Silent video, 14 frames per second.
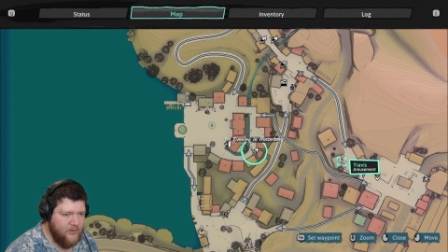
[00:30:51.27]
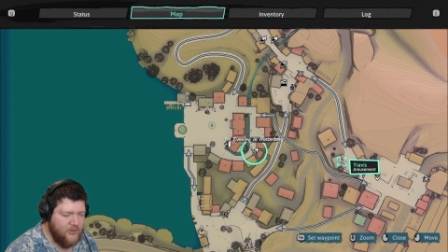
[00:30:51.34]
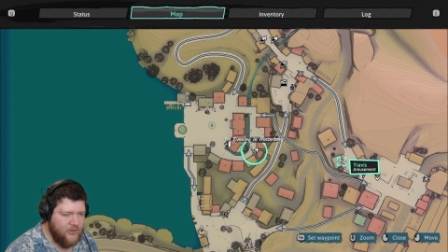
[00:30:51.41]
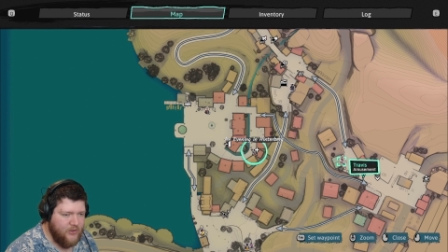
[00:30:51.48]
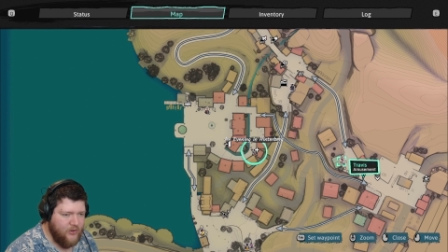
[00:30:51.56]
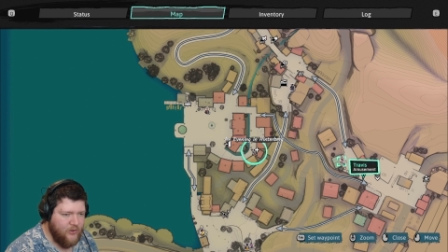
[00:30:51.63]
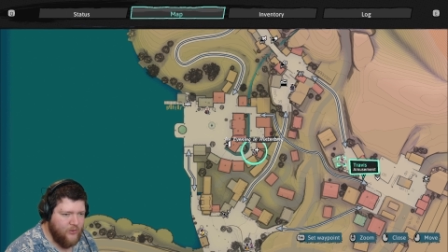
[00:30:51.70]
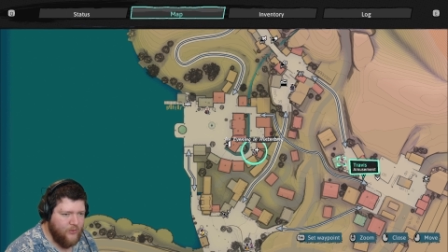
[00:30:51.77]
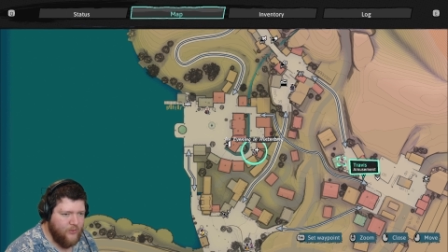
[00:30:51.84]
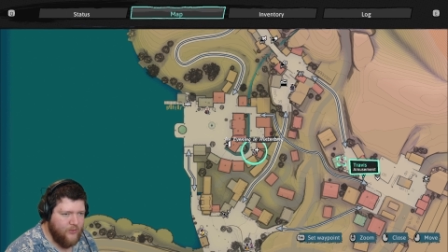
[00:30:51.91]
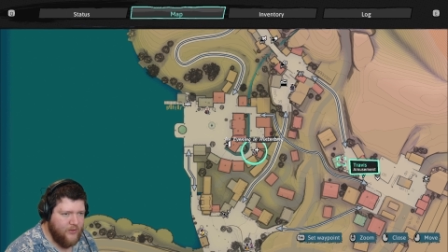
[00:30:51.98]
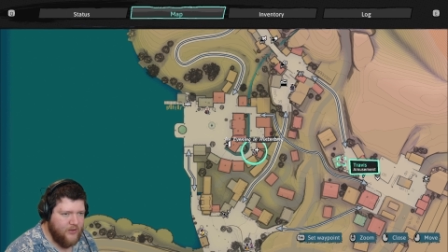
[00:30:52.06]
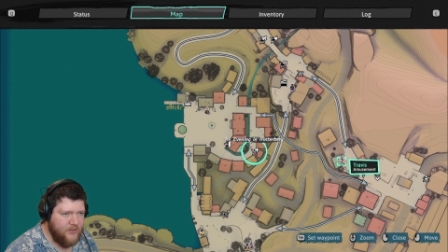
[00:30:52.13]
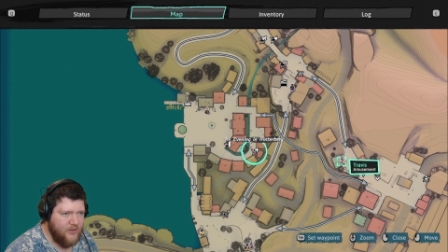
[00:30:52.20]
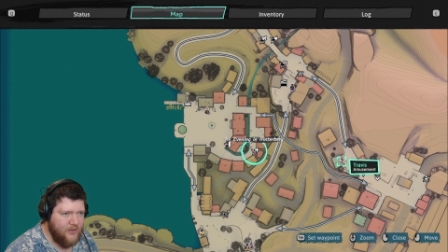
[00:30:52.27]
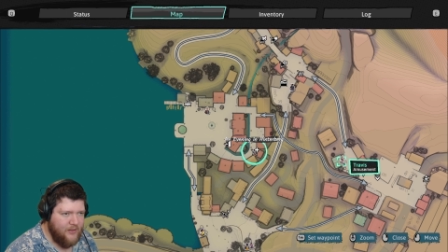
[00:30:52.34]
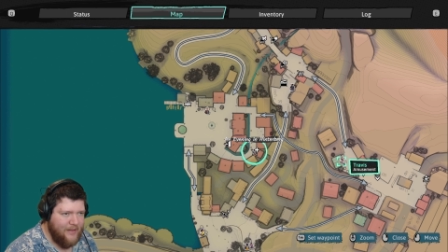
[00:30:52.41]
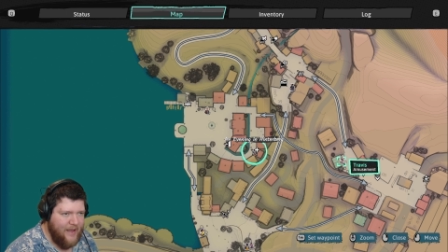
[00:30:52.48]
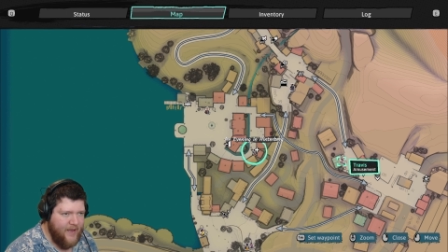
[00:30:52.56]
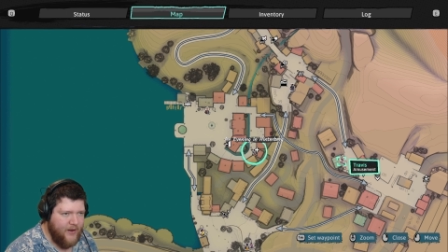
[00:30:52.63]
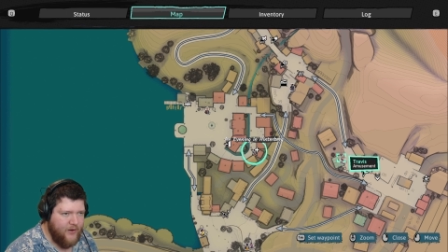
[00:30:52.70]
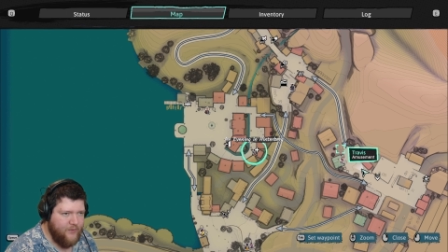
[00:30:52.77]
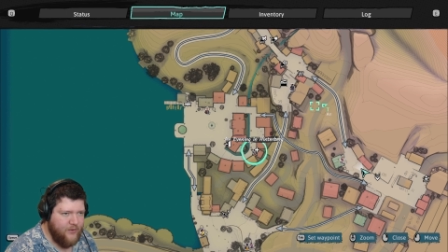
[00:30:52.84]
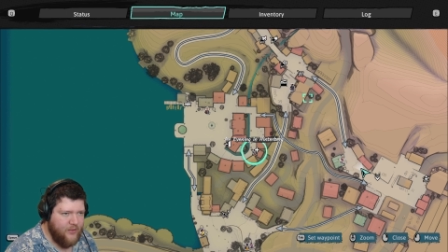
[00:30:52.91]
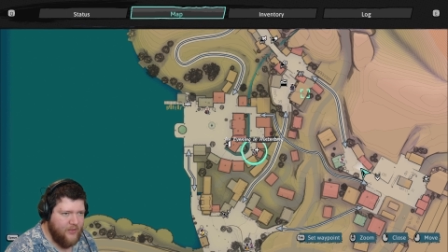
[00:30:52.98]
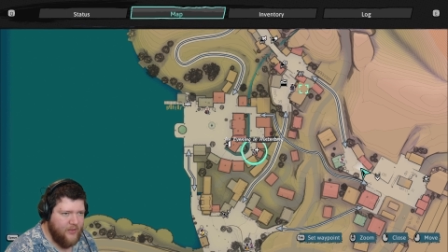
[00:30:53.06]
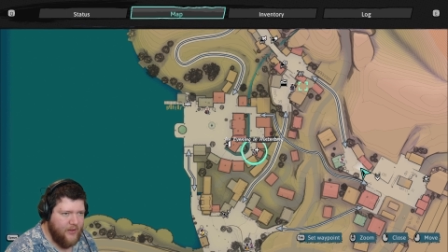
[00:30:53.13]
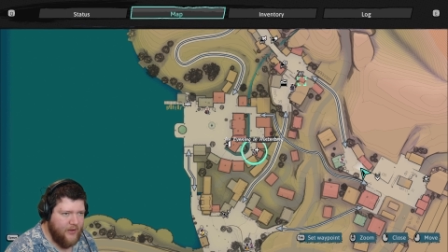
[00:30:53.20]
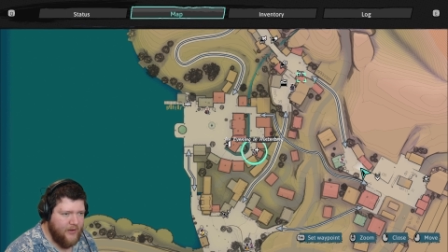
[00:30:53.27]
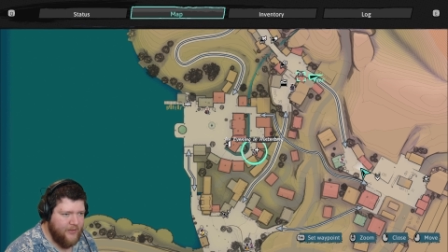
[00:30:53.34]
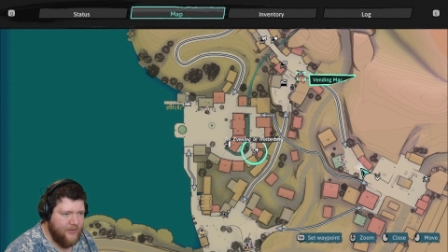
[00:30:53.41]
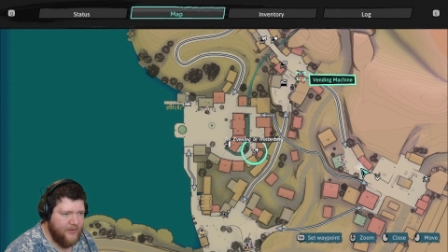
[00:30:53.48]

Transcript: So there's a lad over there.